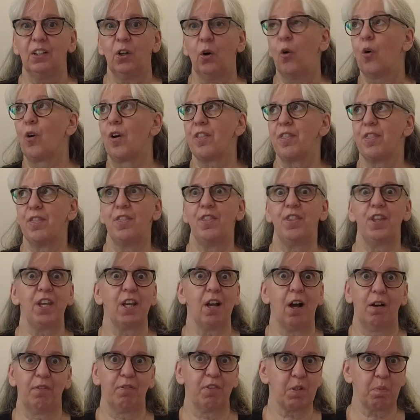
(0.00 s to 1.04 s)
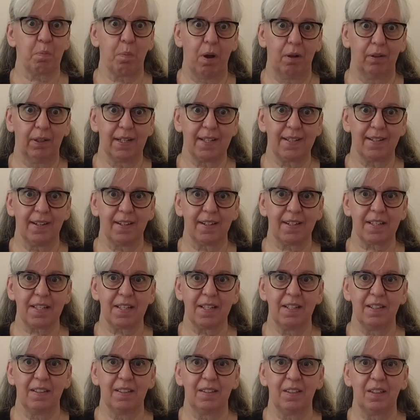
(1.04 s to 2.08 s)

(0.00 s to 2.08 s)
or the office politics,